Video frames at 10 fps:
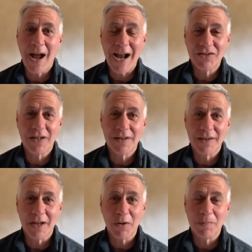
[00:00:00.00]
adjunct
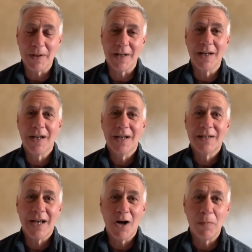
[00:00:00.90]
therapy
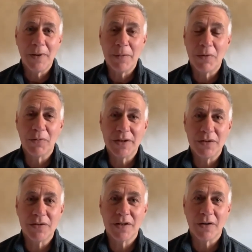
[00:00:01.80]
to help people
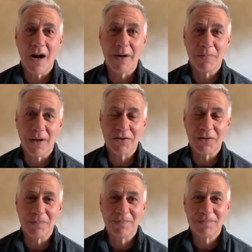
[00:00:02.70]
reduce their eye pressure.